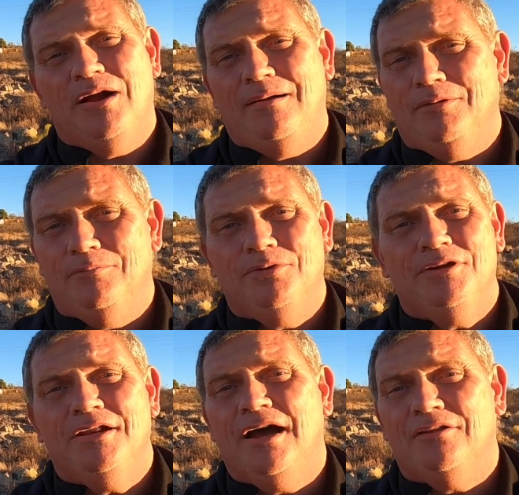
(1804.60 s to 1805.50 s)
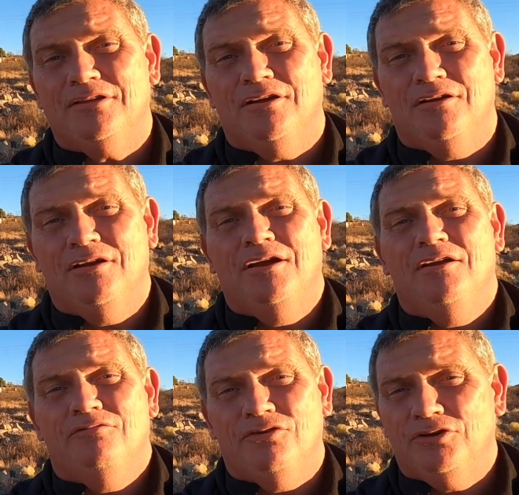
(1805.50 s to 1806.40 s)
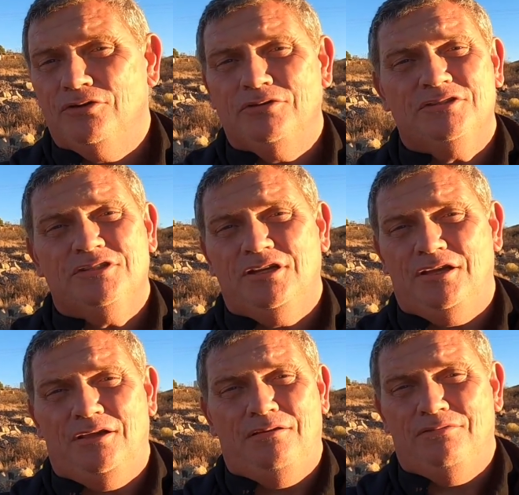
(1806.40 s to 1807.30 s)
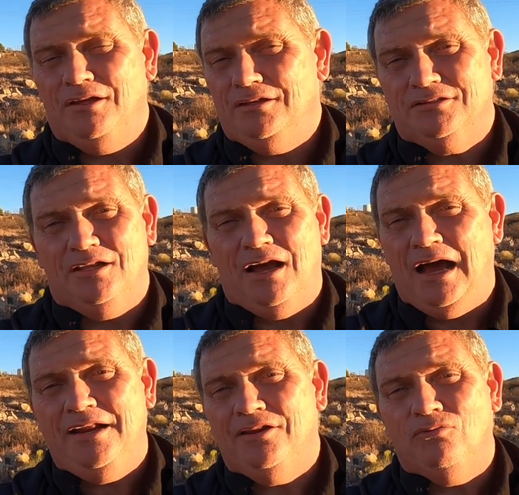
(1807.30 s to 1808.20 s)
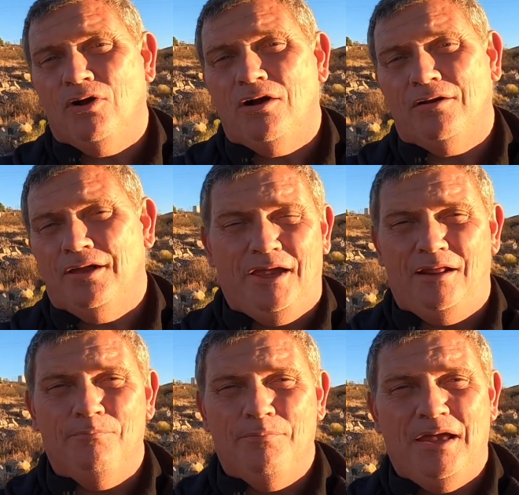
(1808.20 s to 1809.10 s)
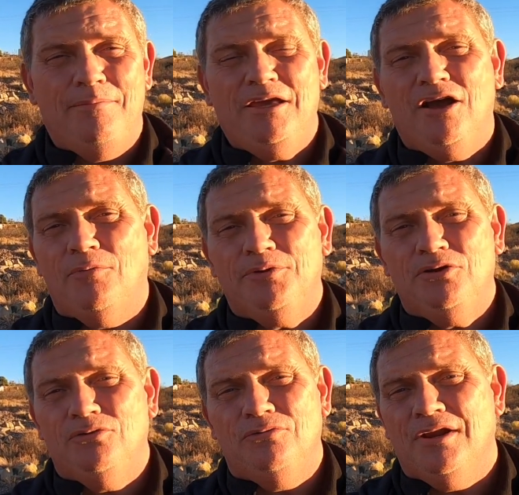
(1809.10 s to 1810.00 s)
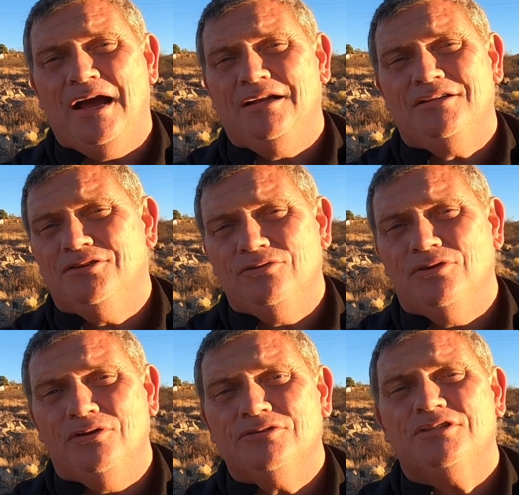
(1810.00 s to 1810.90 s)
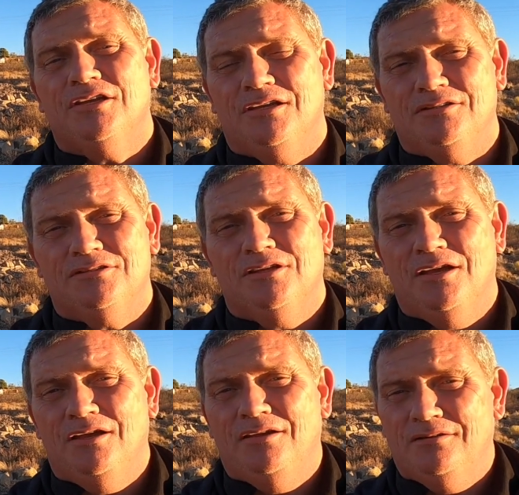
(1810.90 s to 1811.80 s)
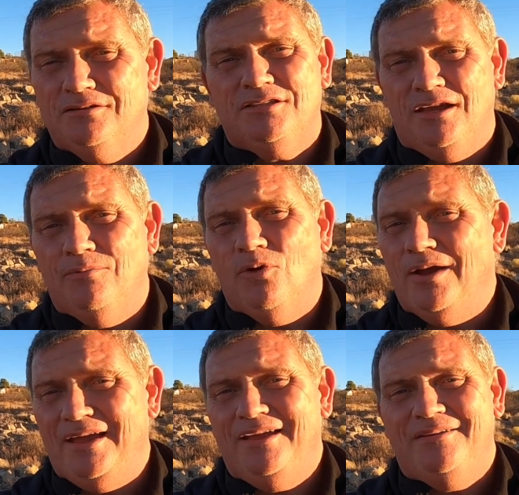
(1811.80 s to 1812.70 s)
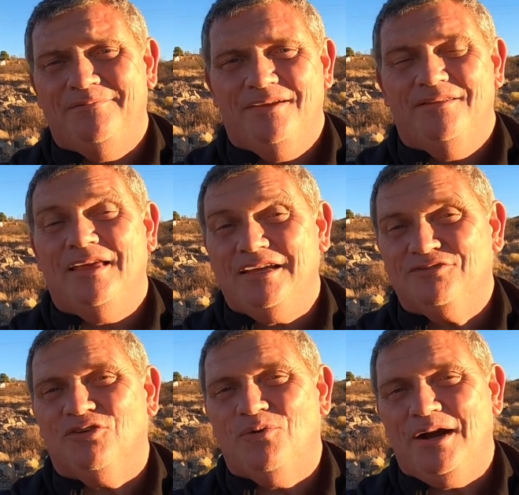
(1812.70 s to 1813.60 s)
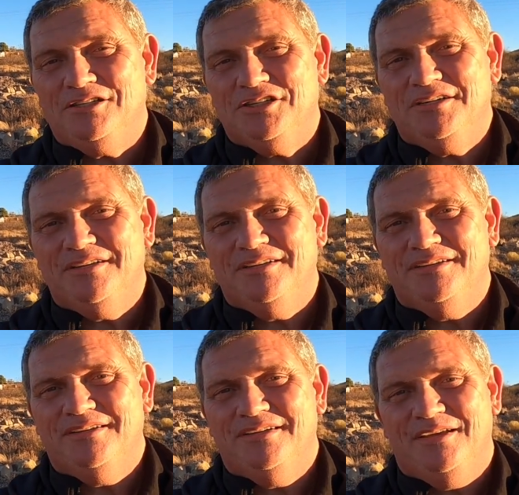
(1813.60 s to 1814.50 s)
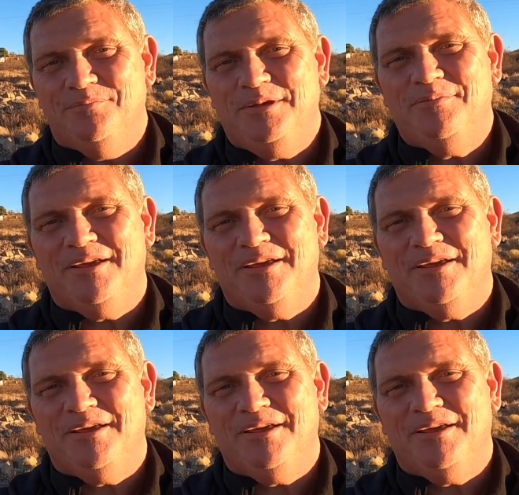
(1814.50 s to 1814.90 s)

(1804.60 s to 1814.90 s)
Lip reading: problem putting it out there for you to see things that I did wrong and maybe help you not to do those things the same way. Thanks for watching, and be